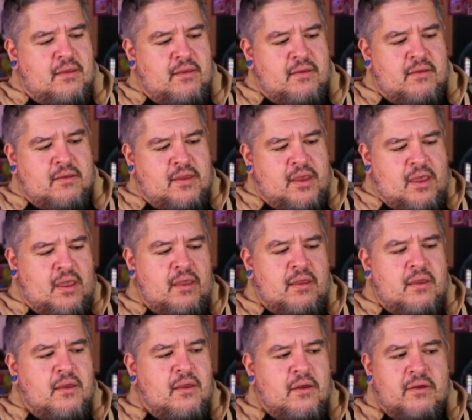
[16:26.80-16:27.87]
Okay.
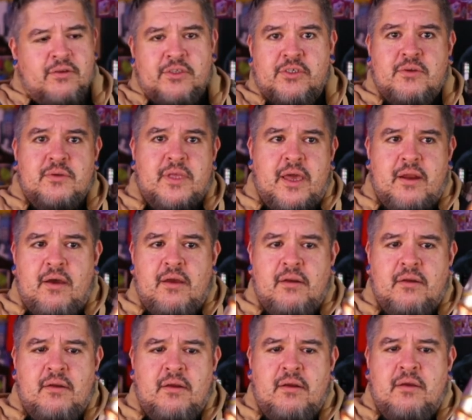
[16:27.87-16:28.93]
Screw that on.
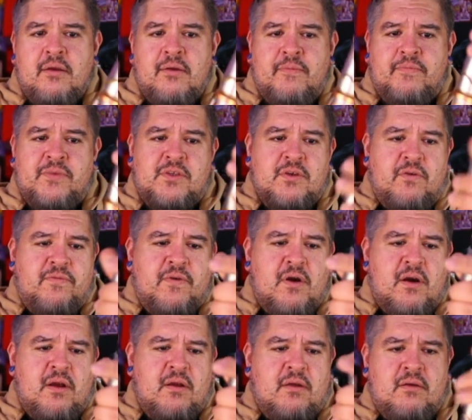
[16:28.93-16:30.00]
So far,
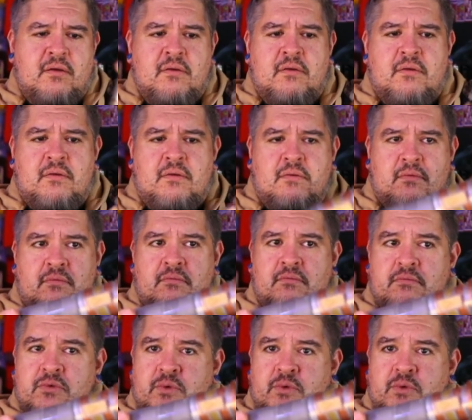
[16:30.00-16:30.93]
that's what we